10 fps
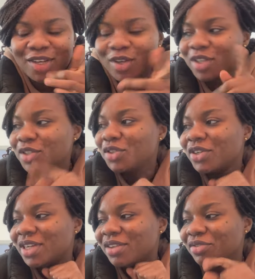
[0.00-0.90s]
not
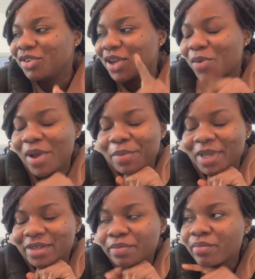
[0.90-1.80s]
literally if you get what i
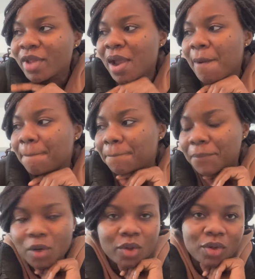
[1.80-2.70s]
mean
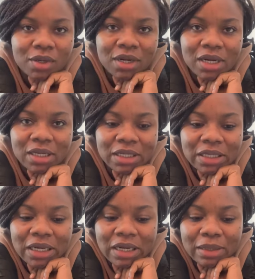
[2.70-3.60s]
but I
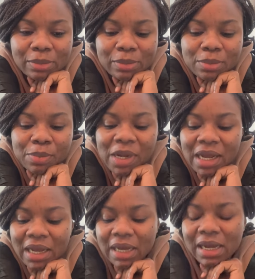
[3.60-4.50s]
am
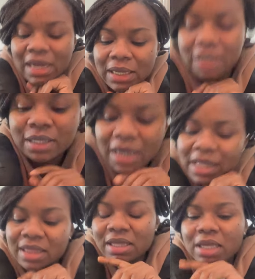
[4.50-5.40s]
back and I
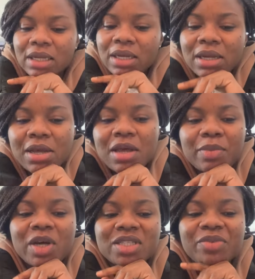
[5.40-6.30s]
think
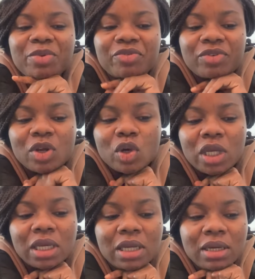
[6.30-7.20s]
because I've been
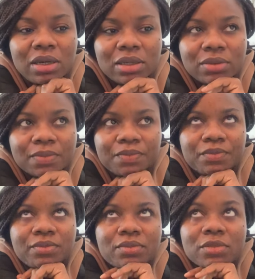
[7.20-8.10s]
vlogging
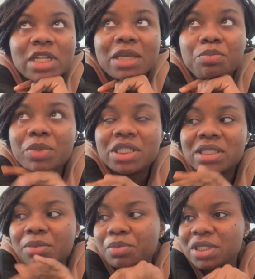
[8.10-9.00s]
like bits
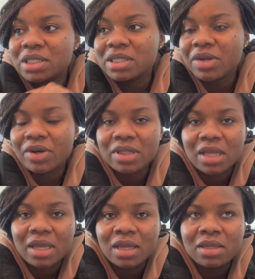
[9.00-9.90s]
and pieces here and
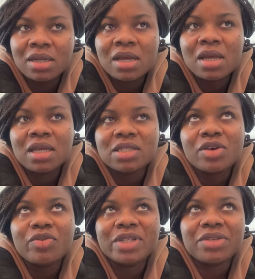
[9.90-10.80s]
there instead
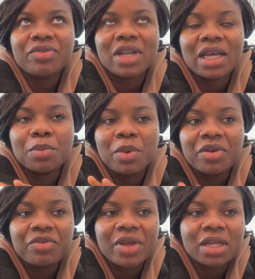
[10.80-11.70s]
of waiting for like a
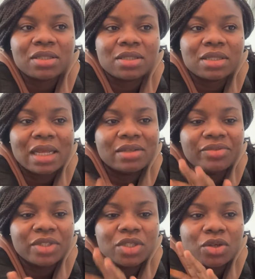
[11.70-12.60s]
perfect like
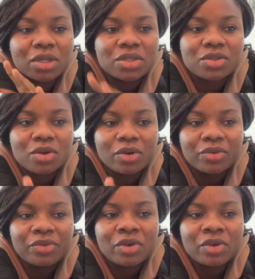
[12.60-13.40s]
video and stuff